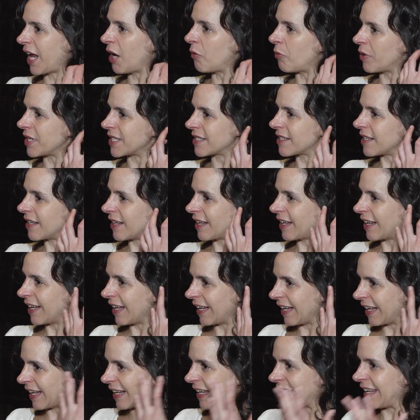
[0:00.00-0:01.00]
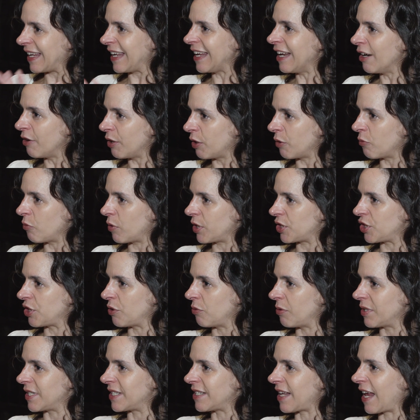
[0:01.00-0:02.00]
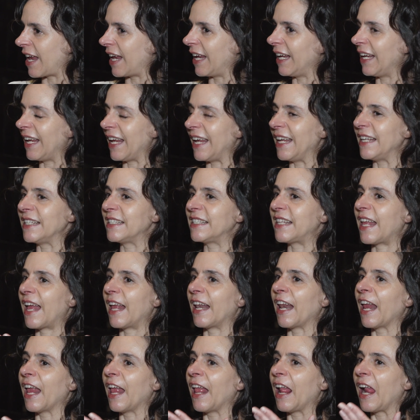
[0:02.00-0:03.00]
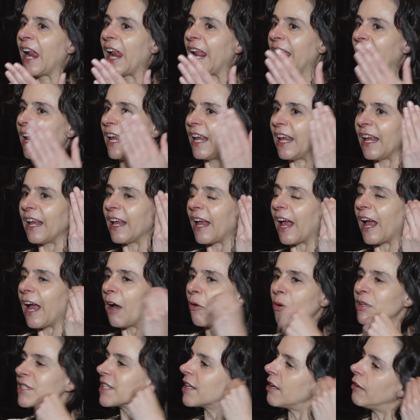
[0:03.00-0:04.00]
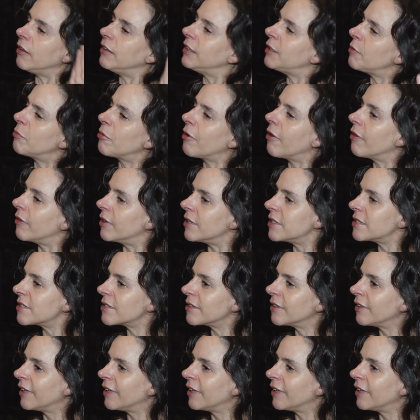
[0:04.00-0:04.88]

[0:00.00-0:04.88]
I was hearing what she was saying, is that I was hearing the brothers.